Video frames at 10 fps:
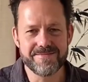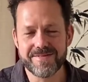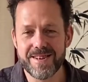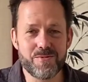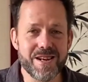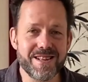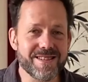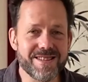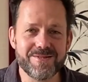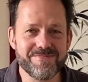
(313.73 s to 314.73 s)
It
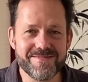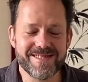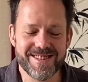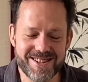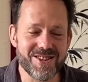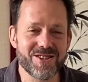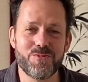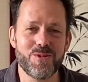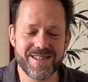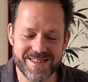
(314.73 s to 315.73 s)
wins. It just
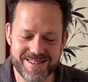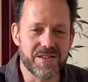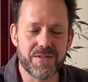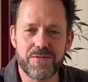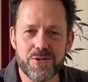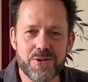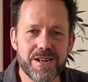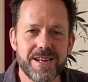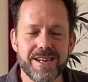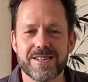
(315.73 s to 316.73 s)
wins. It's
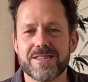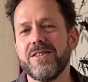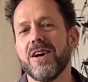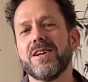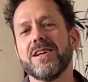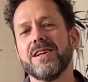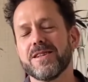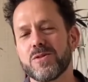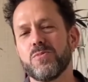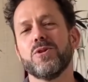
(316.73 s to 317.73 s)
fruity, it's nutty,
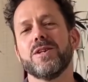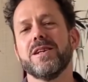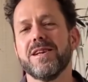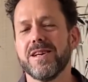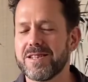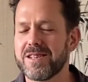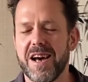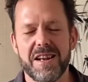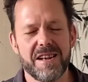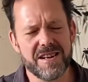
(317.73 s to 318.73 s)
it's woody, it's
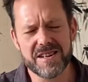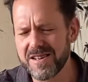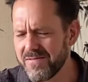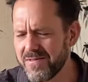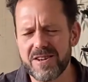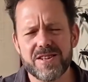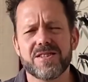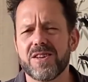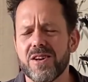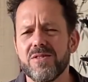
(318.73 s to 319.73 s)
got very
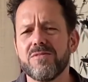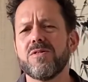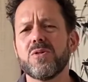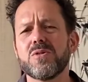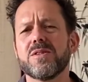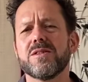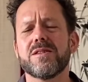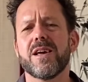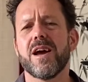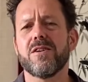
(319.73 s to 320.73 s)
subtle
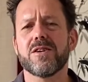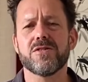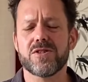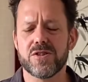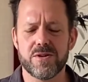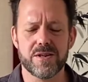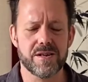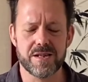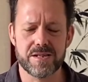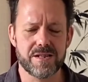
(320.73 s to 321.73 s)
roasted character to
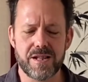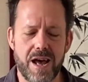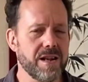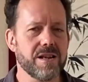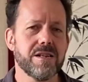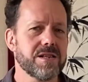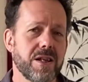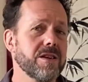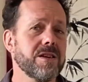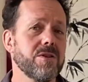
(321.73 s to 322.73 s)
it. It's not
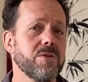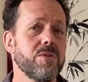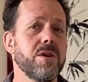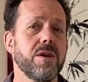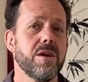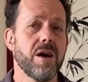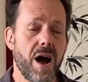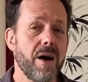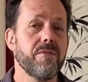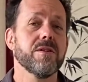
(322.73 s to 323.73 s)
telling you,
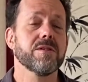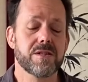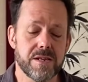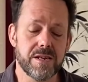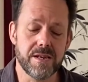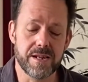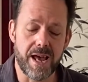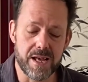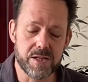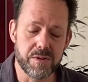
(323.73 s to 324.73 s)
obviously, it
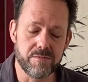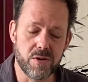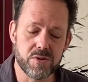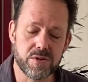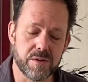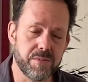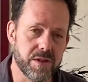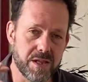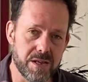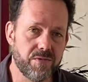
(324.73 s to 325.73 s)
has been roasted,
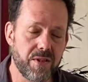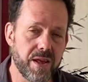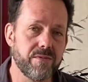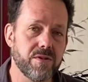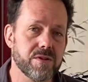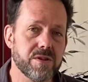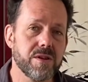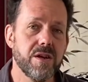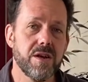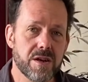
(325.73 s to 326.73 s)
but these flavors
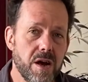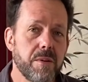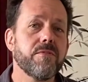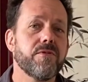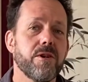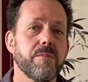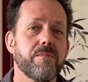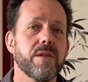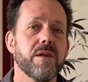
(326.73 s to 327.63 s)
come from